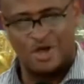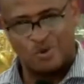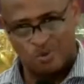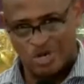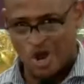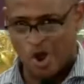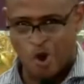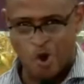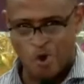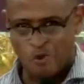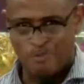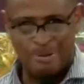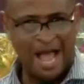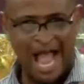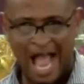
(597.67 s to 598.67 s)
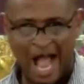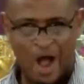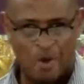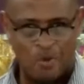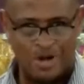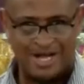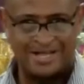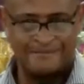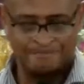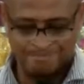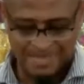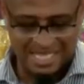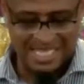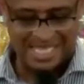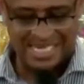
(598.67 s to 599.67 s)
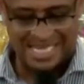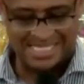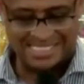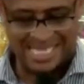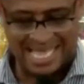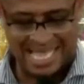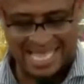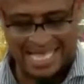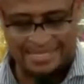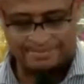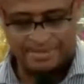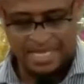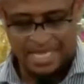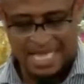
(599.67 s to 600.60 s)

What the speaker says: with all power in his hand.